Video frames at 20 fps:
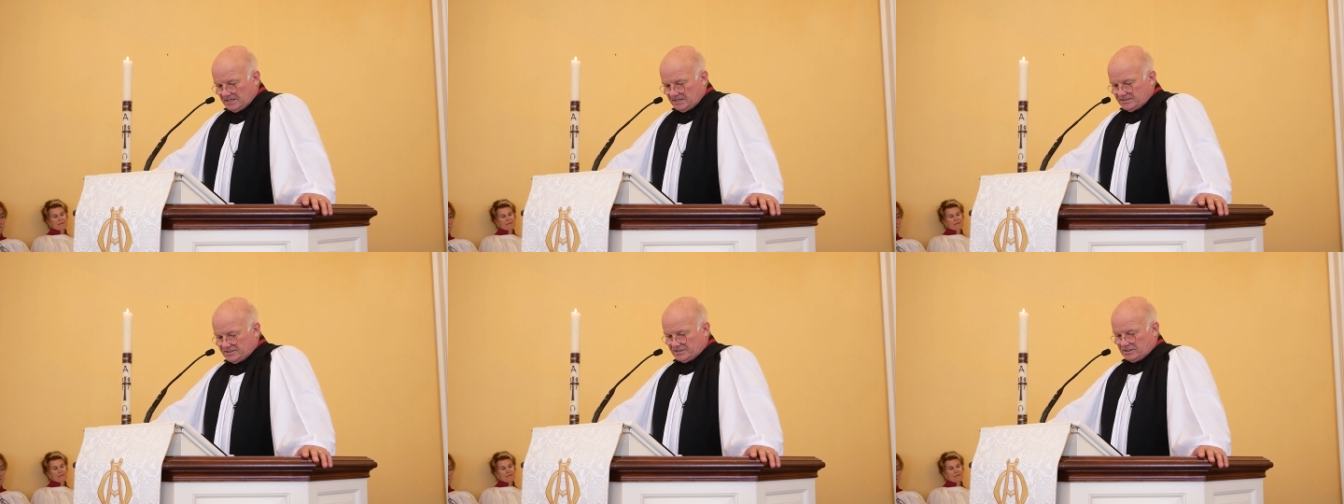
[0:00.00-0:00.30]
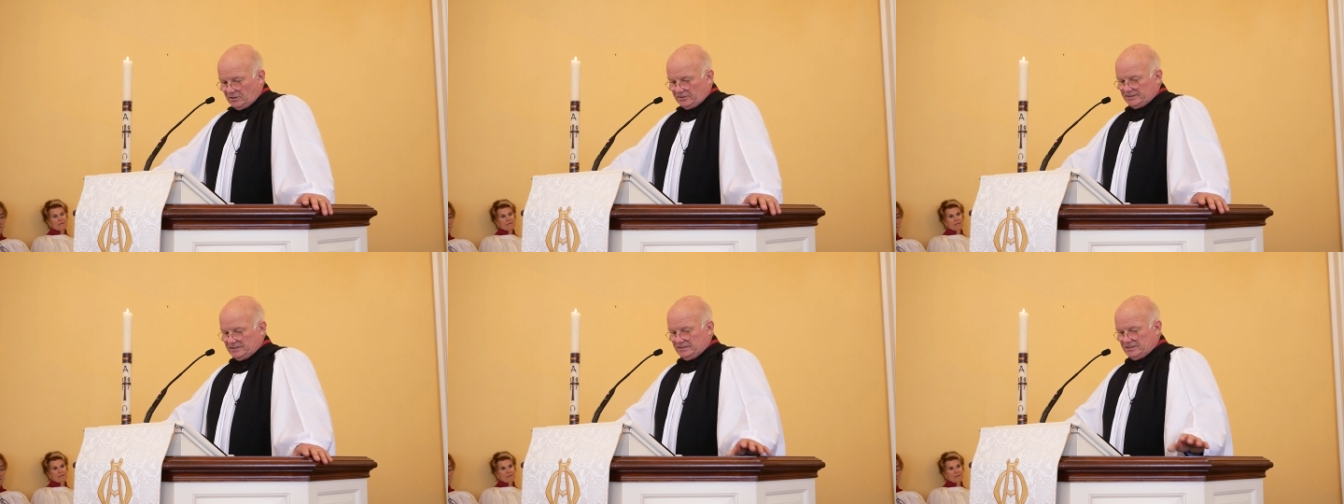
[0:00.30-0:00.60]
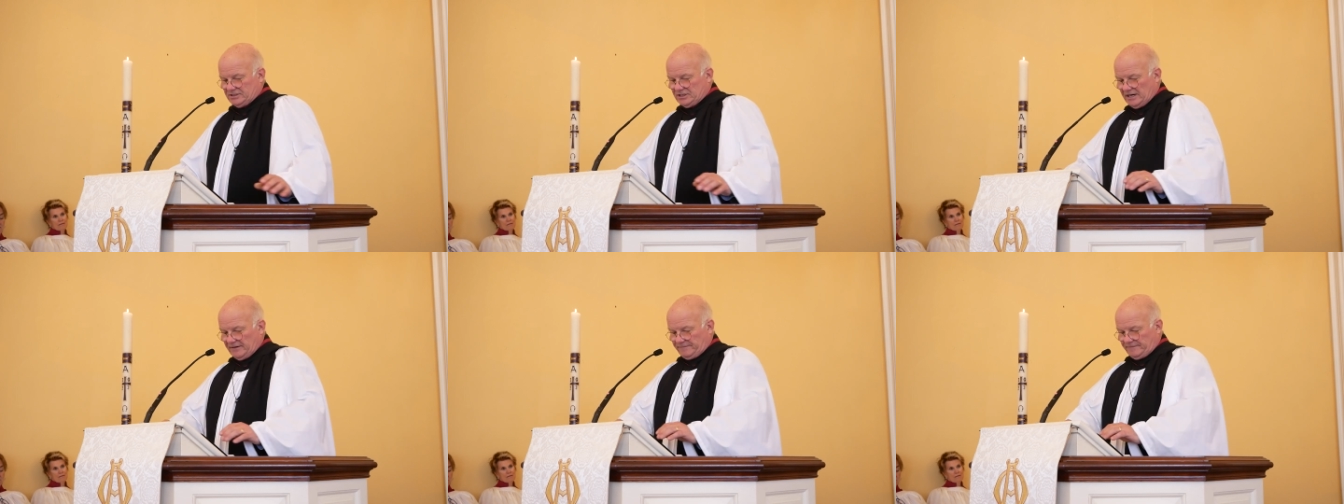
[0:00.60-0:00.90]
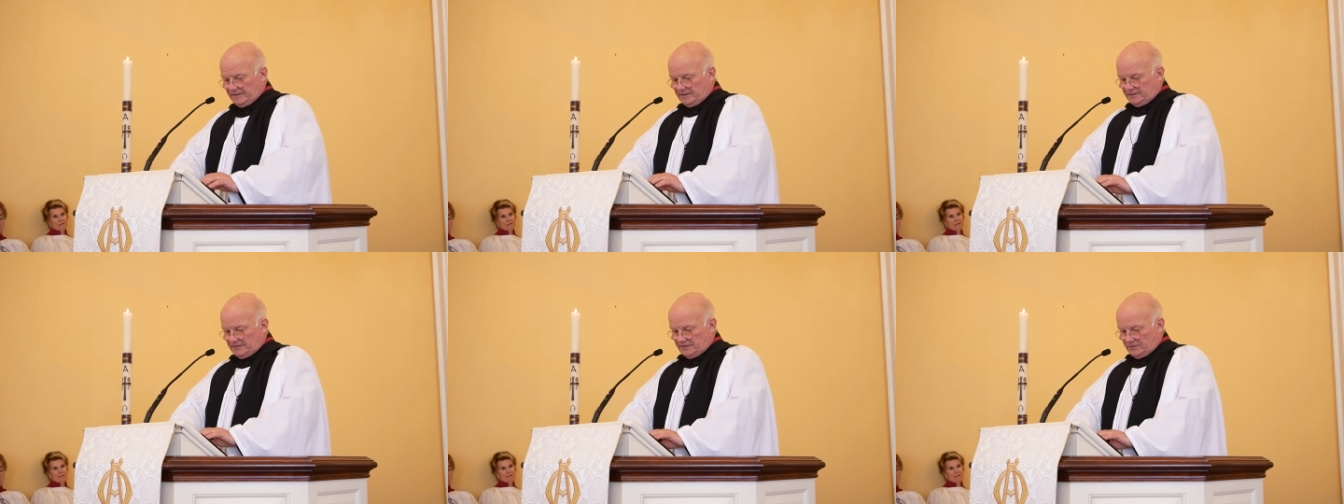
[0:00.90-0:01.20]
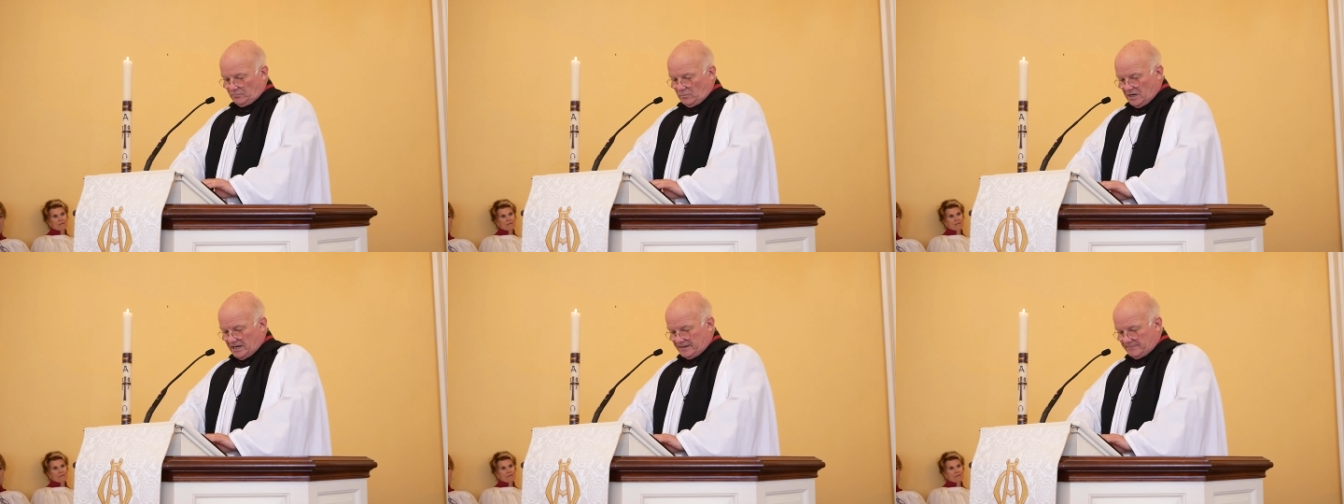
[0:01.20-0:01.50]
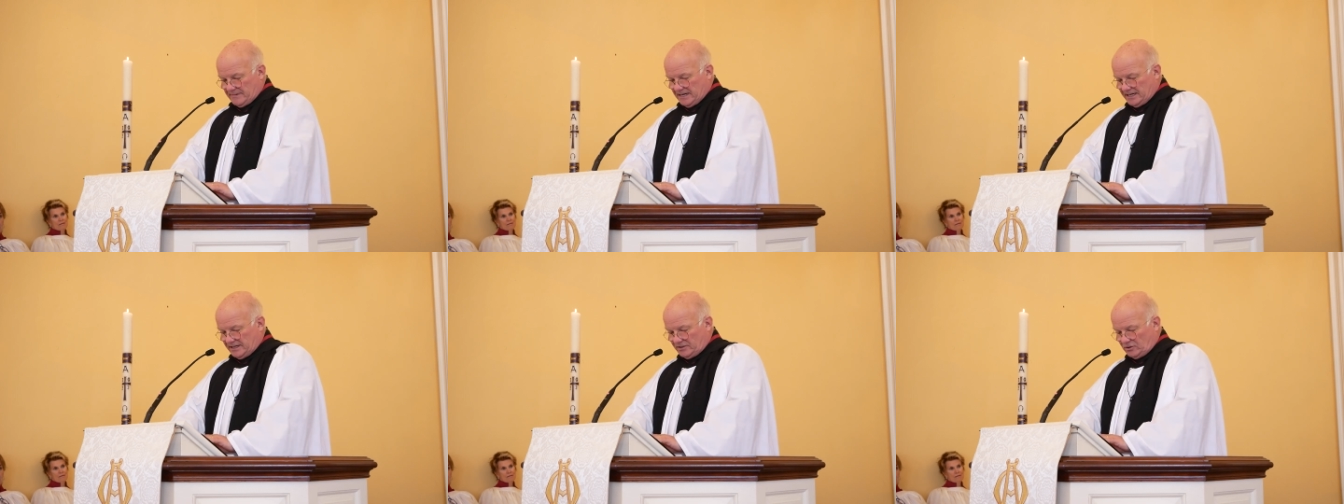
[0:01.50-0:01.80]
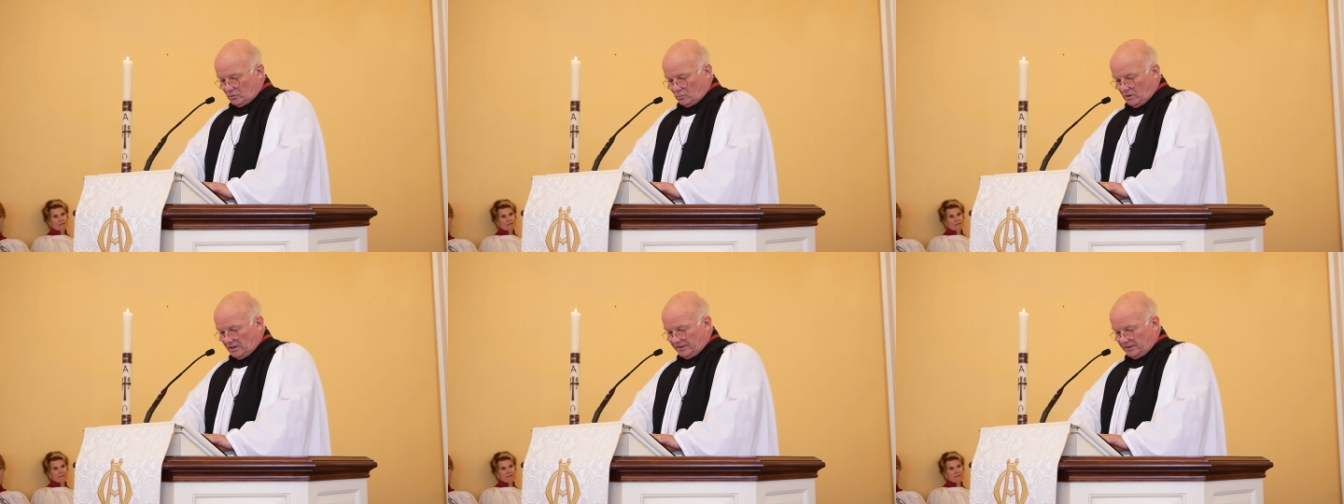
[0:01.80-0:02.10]
Scottie Scheffler, the man
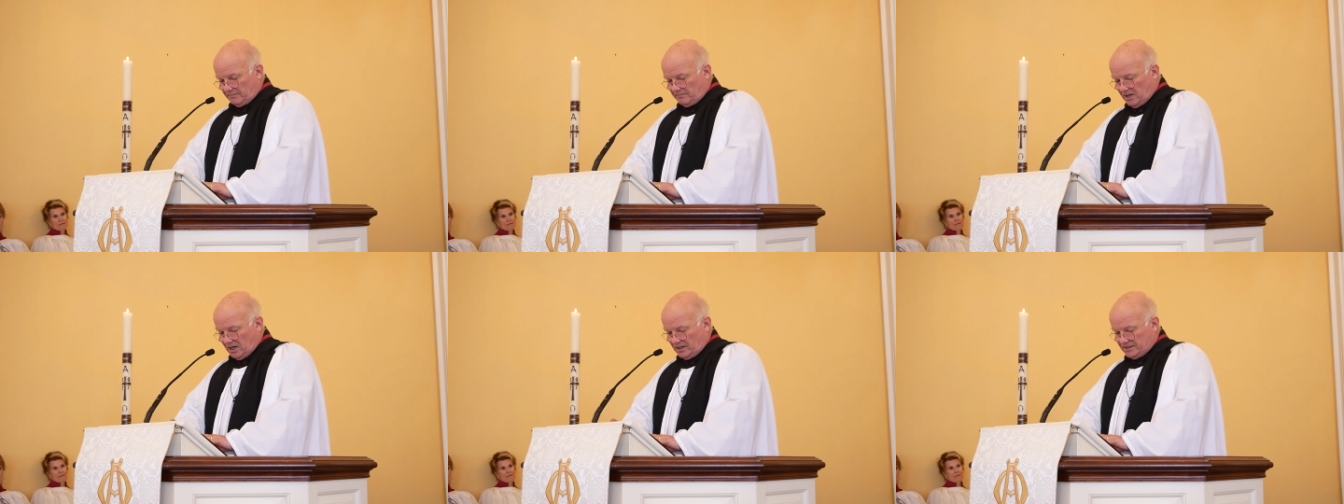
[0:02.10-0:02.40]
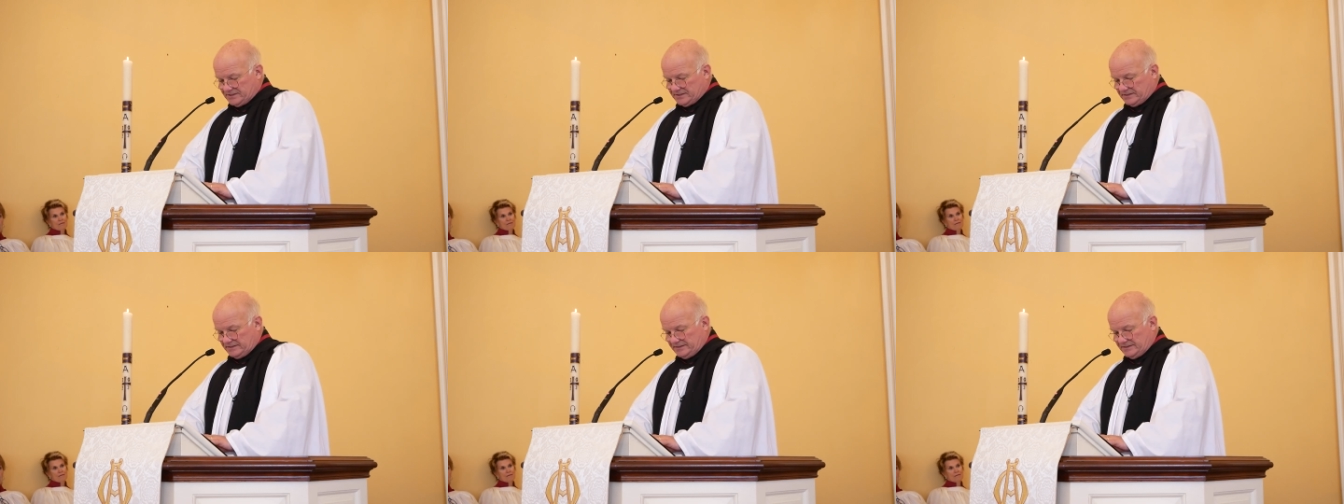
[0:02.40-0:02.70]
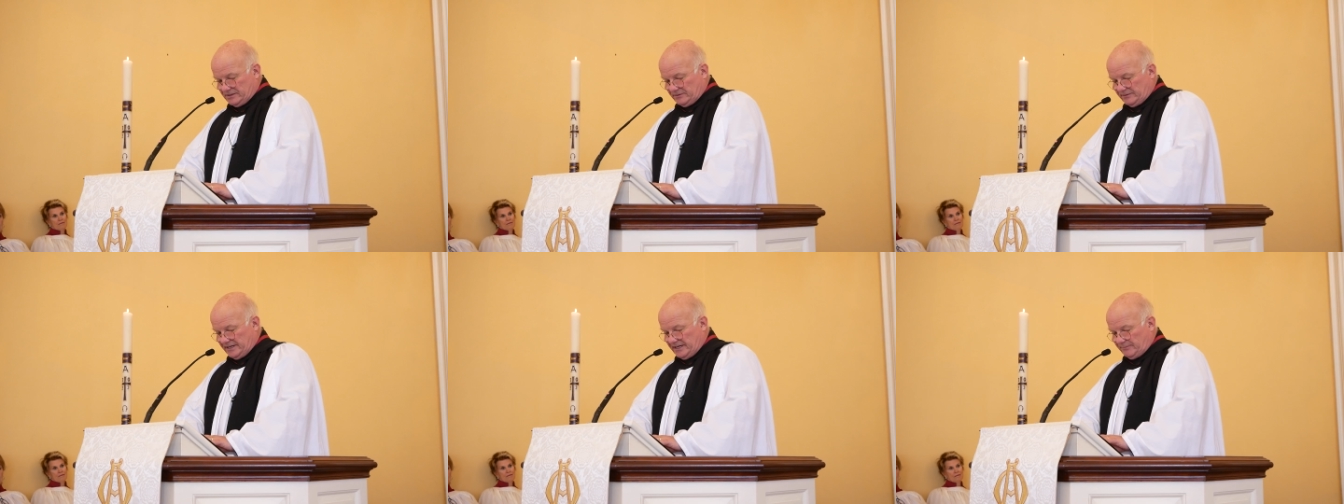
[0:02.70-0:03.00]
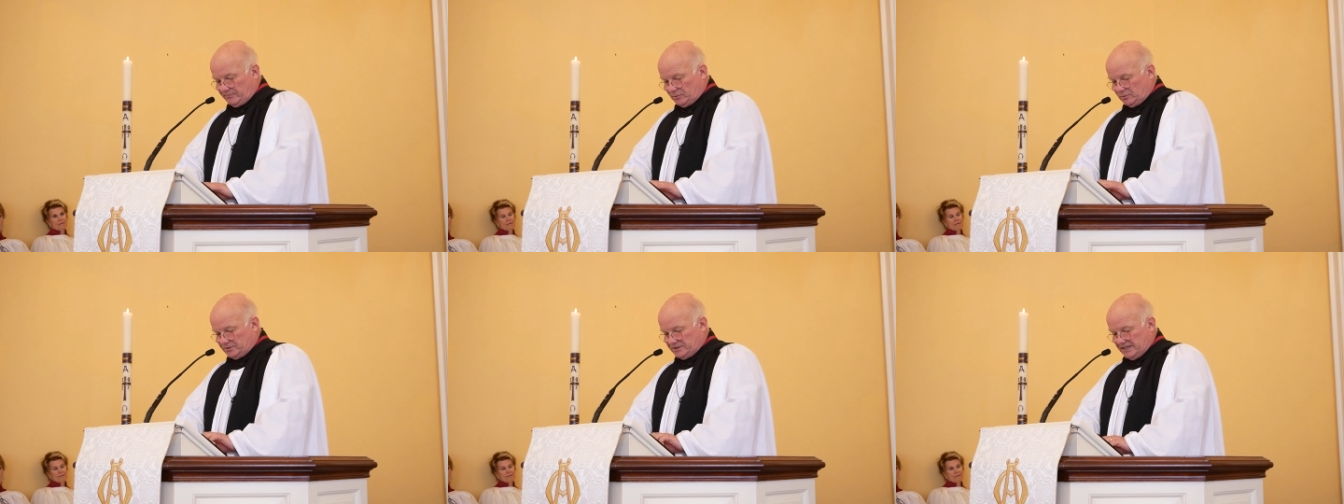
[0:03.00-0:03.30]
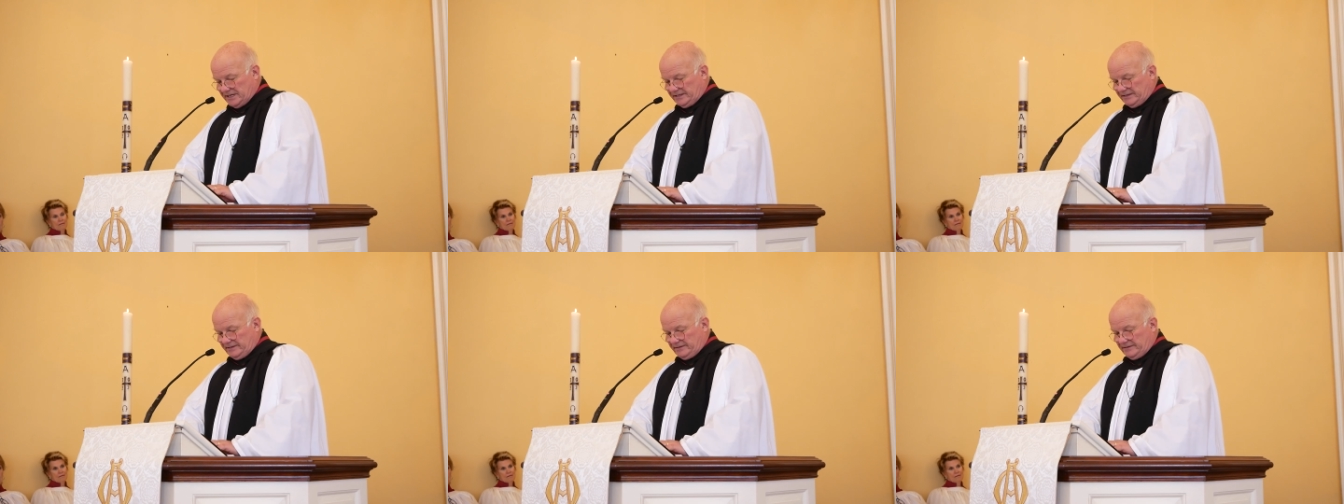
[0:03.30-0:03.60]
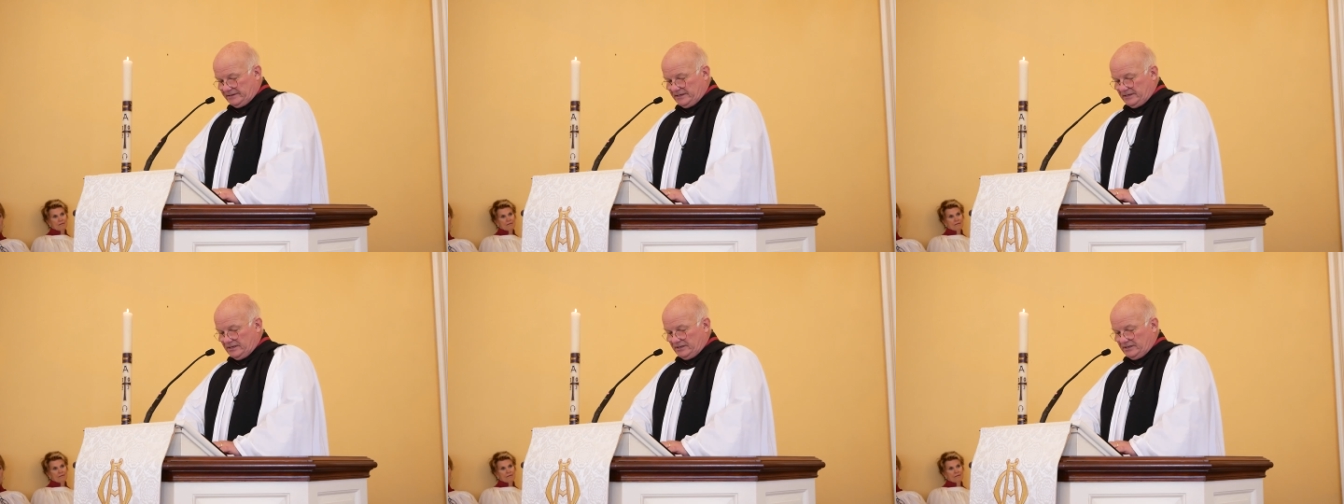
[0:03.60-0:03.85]
who won the Masters on April 10th,